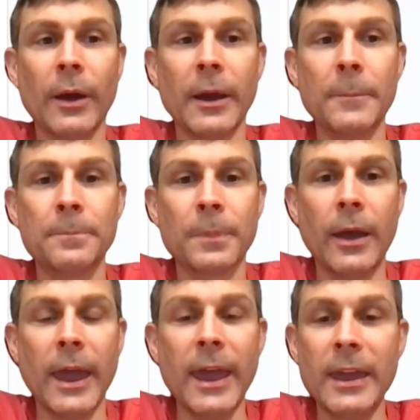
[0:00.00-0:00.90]
way,
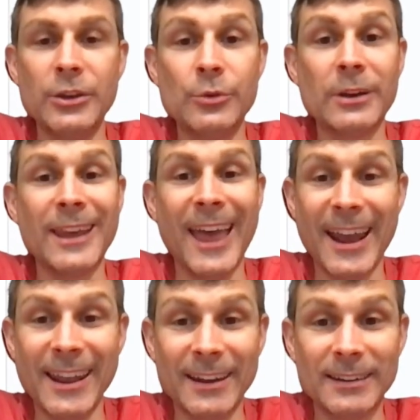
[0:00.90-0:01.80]
you can
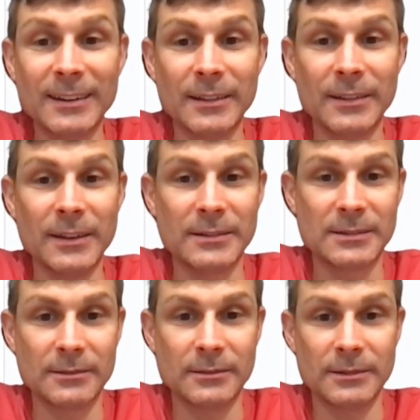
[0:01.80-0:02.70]
edit
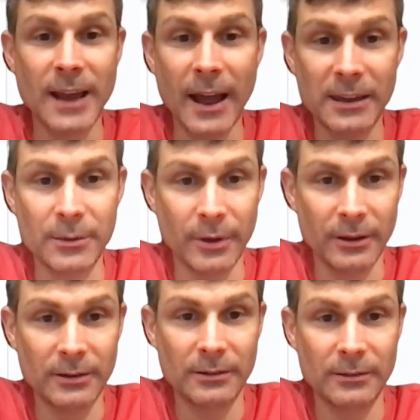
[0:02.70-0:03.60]
this
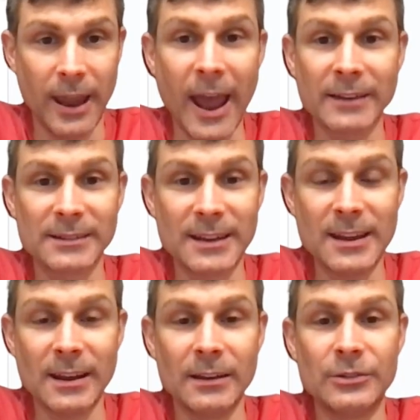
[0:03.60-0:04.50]
document as
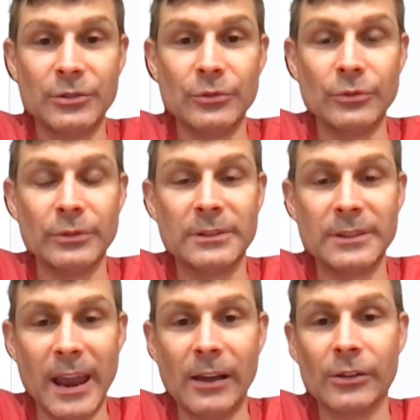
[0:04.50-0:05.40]
needed to
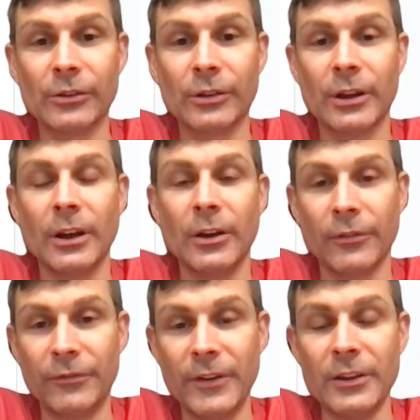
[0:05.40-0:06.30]
tailor or
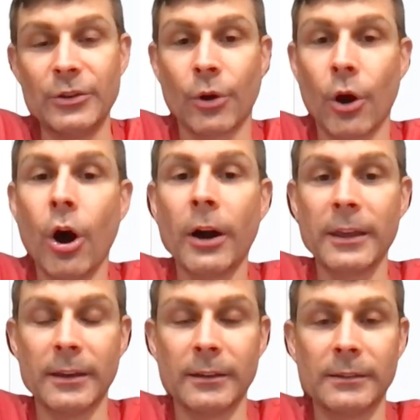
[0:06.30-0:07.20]
fit your
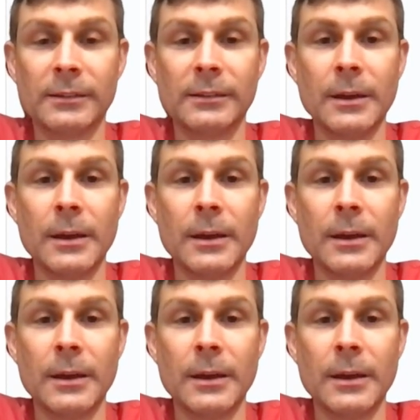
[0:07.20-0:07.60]
audience.